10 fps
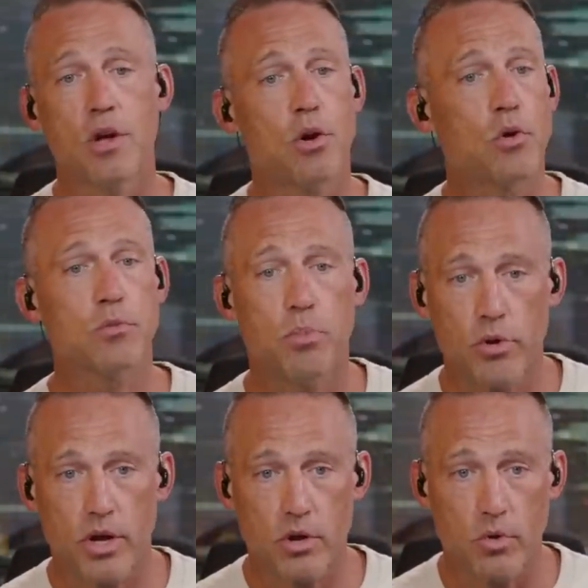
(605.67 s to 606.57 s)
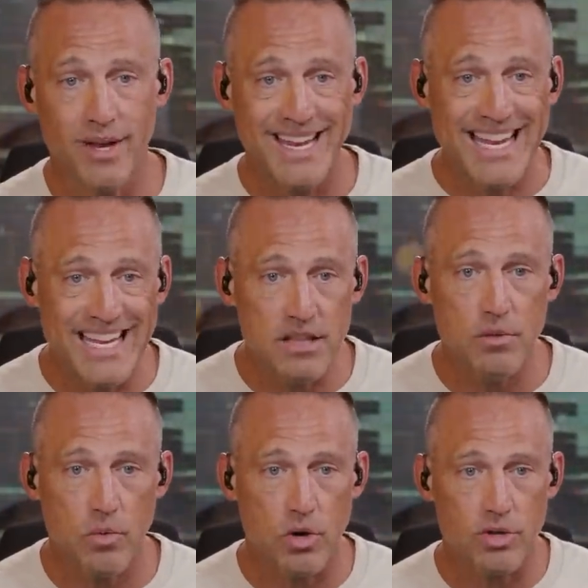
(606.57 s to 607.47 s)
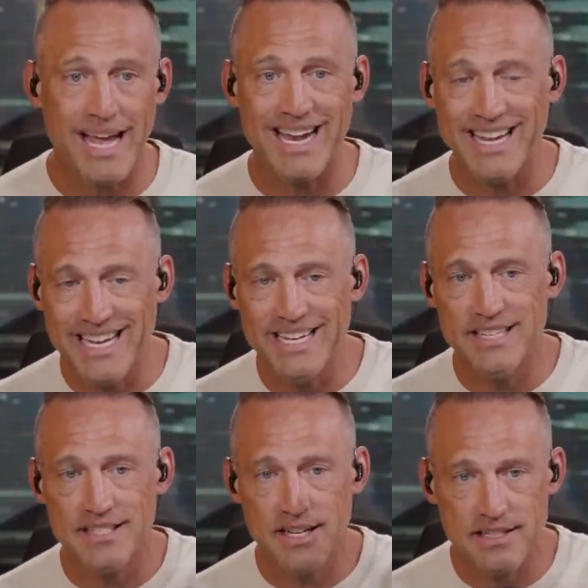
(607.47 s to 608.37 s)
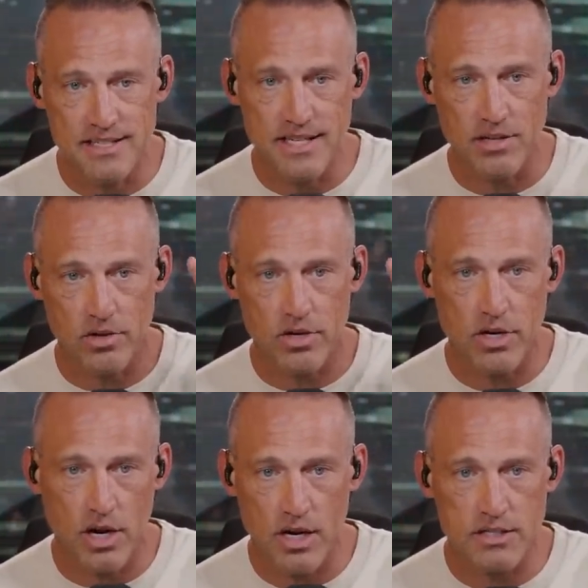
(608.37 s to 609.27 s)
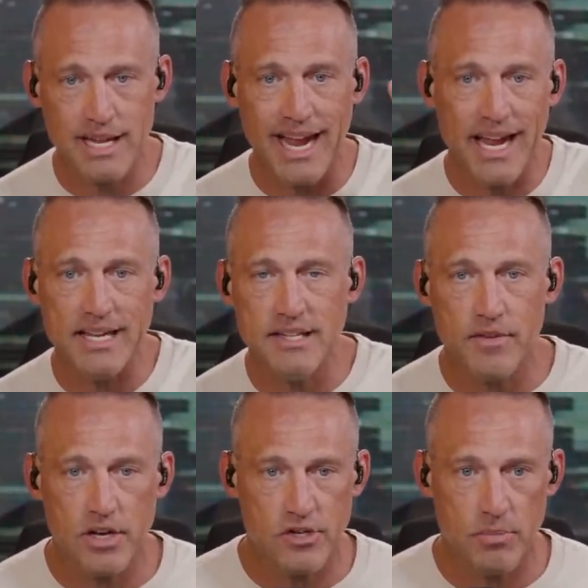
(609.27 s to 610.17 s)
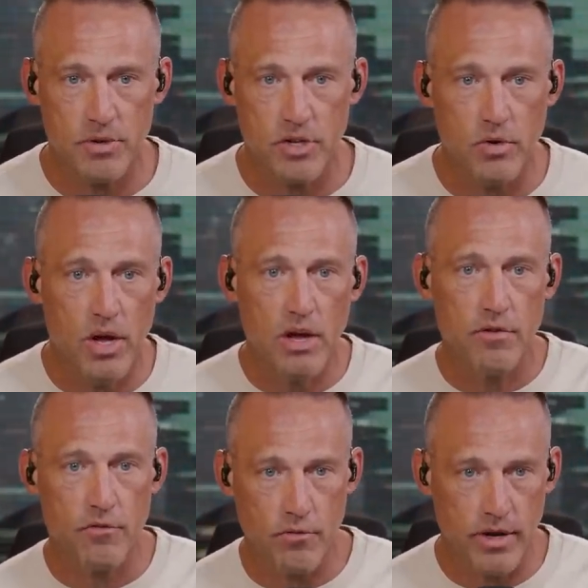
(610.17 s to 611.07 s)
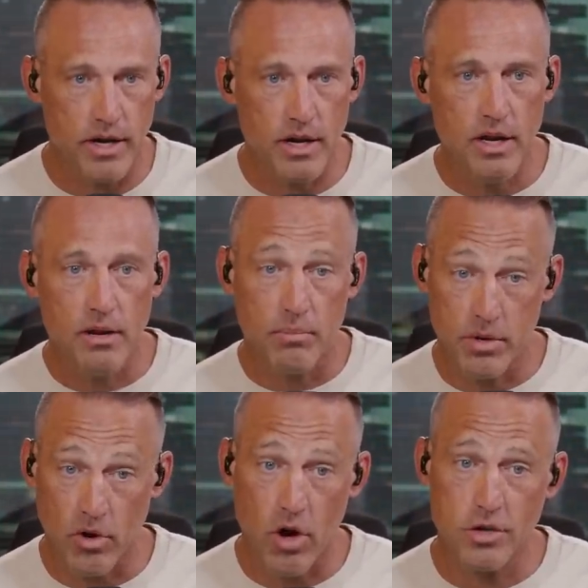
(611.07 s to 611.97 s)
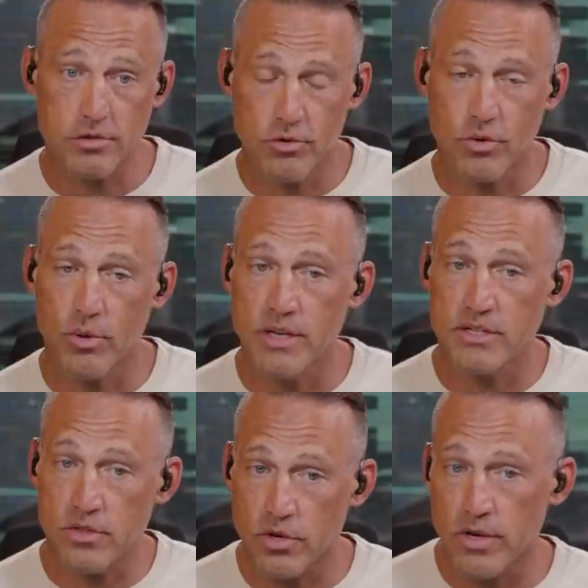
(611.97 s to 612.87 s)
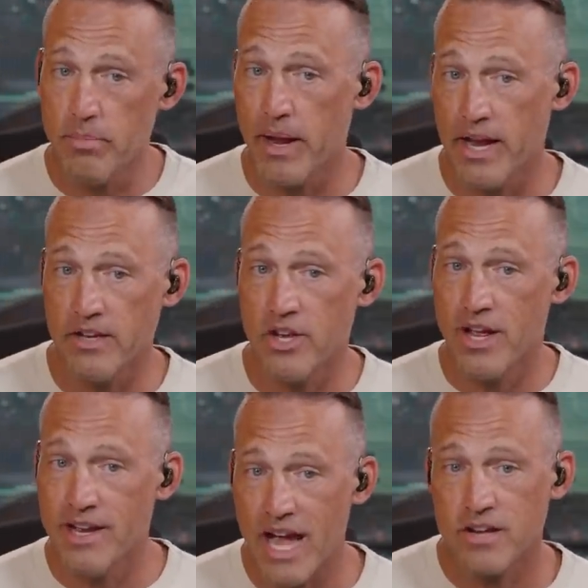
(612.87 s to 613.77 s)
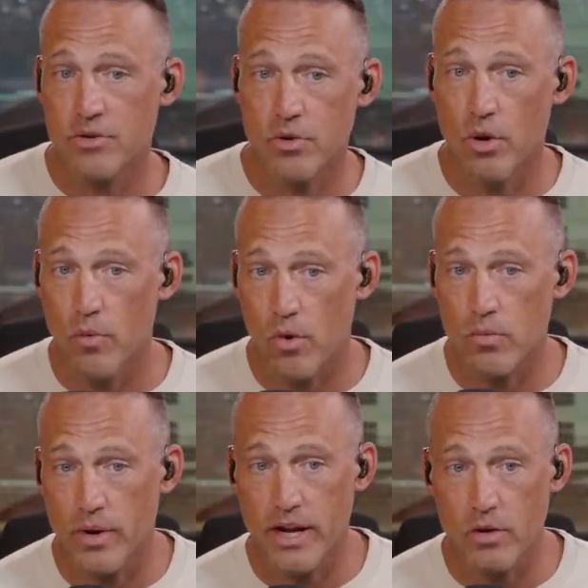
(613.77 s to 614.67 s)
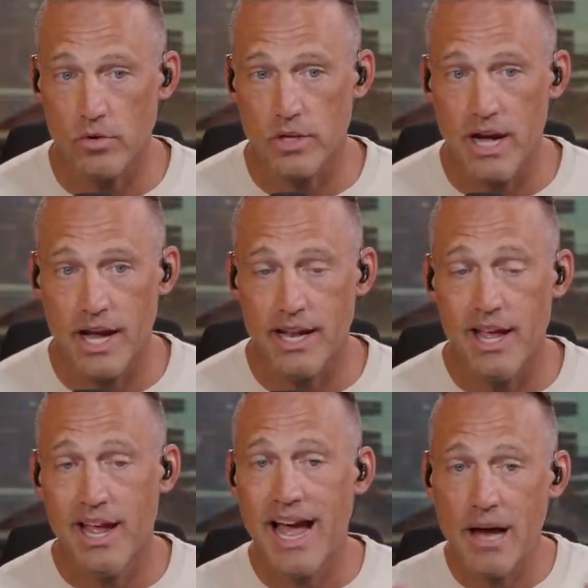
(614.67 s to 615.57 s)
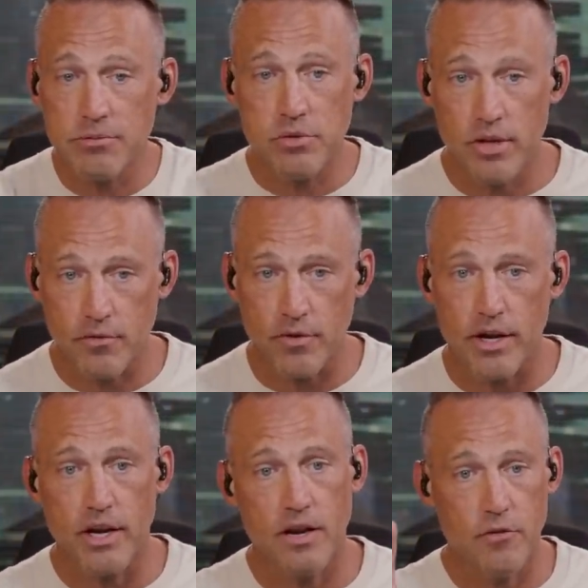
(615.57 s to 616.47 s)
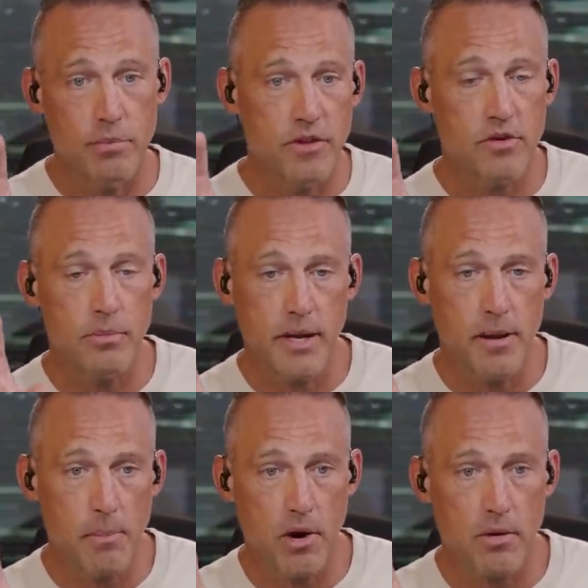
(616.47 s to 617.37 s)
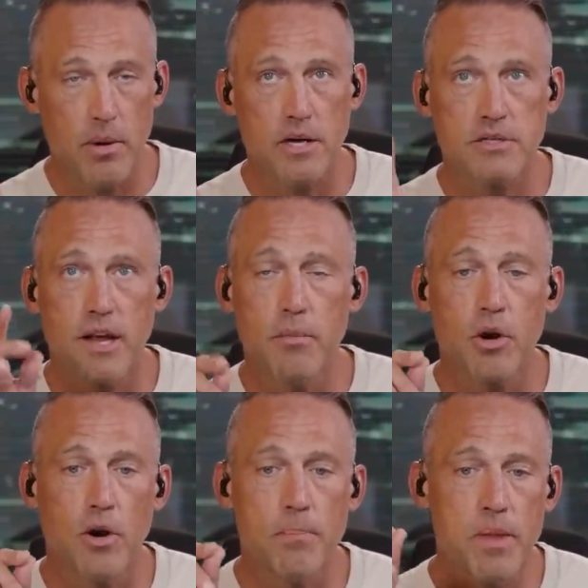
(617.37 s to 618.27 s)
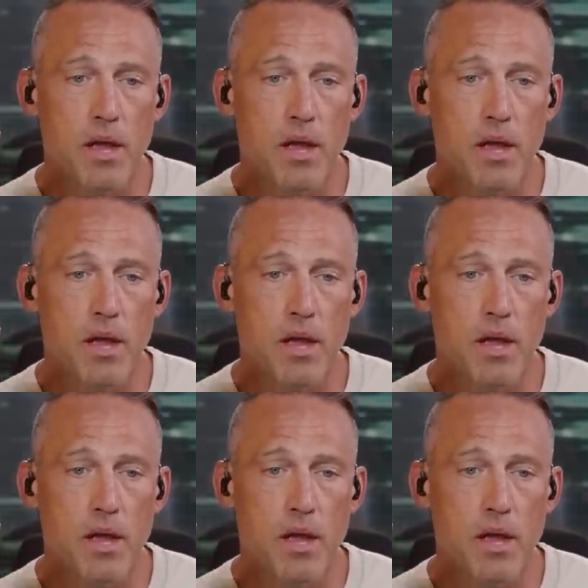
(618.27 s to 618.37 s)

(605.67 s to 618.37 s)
gold bullion coin in the world at his dealer cost. And he's even going to ship it to you free. But he'll also throw in his 30 page national award winning gold guide absolutely free if you mention me, Mark Moss. Give him a call,